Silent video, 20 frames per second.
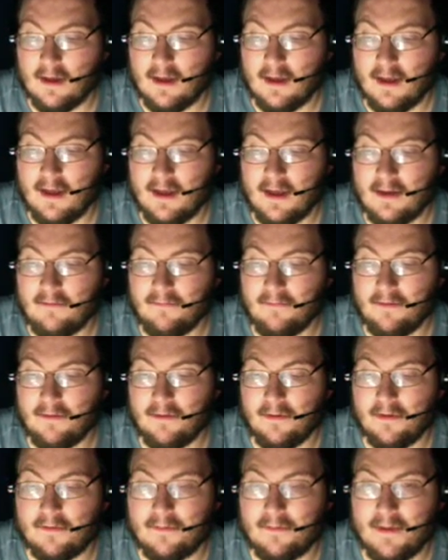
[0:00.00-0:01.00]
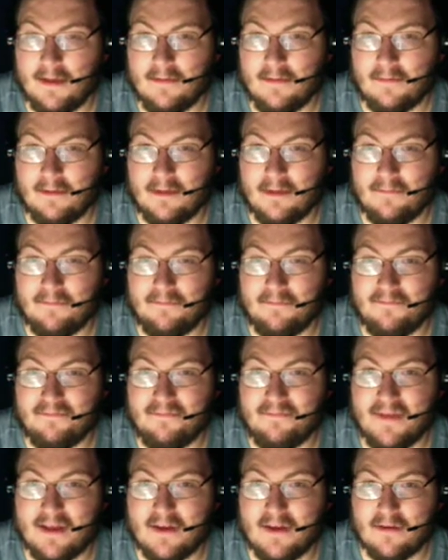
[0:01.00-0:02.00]
And will this be a
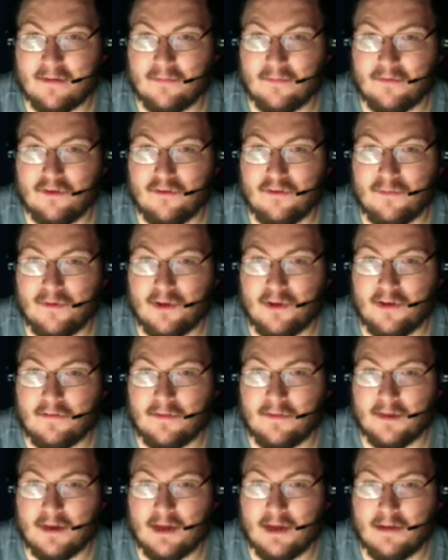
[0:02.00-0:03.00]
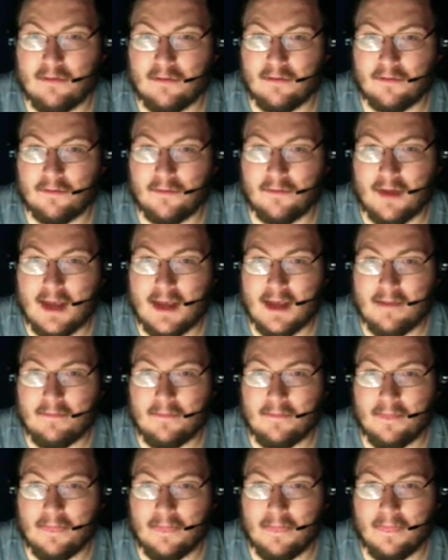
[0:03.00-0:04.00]
bigger improvement over the Note 3?
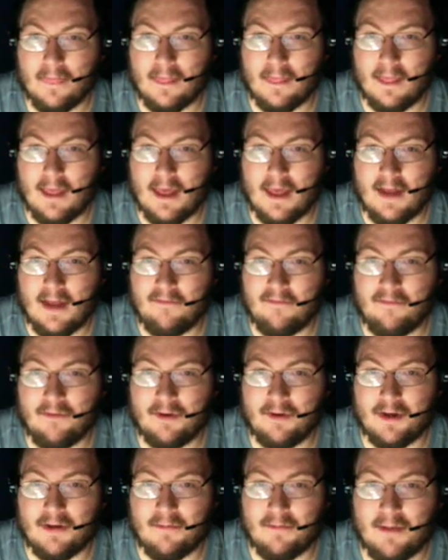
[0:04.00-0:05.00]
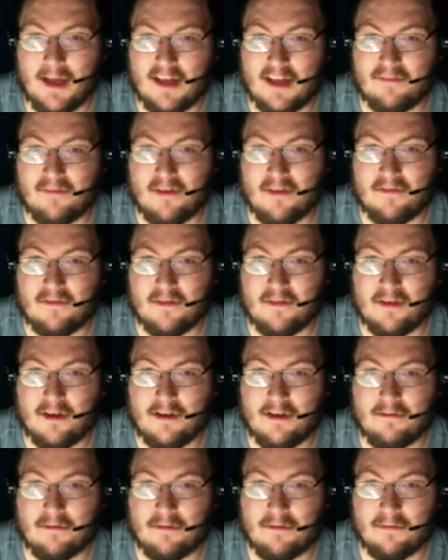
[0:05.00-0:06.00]
And if you want to know my experience with the
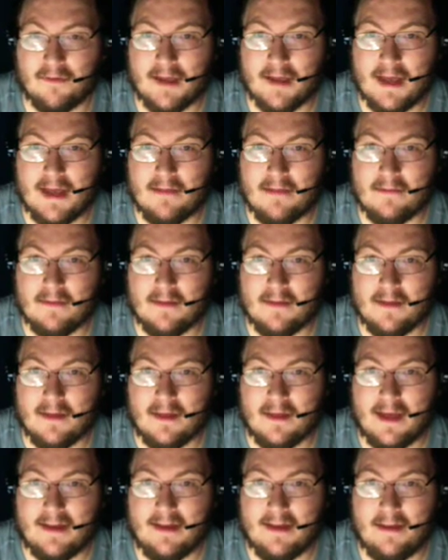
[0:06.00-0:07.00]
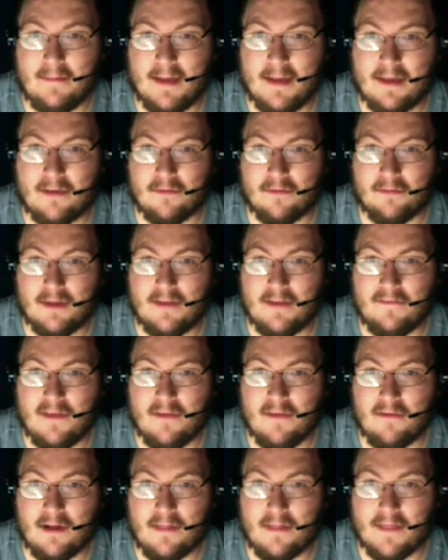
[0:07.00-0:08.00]
Note 3, I did make a
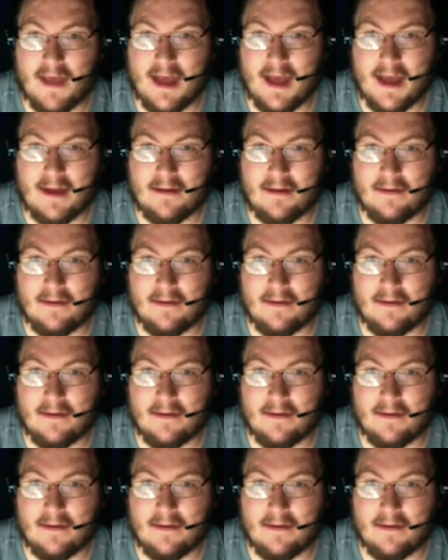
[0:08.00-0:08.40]
review on that.